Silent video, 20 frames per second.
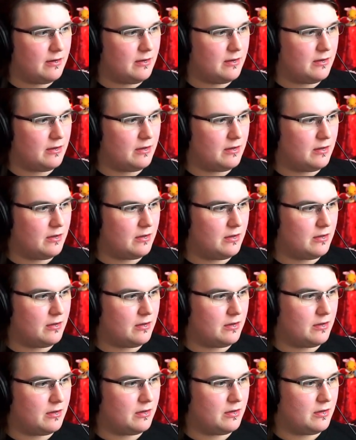
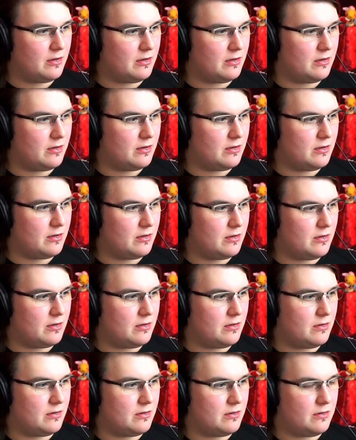
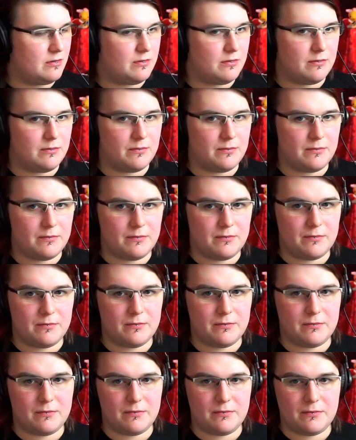
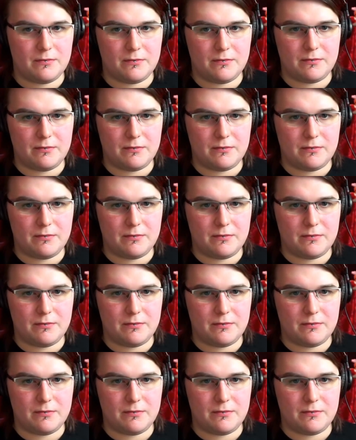(silence)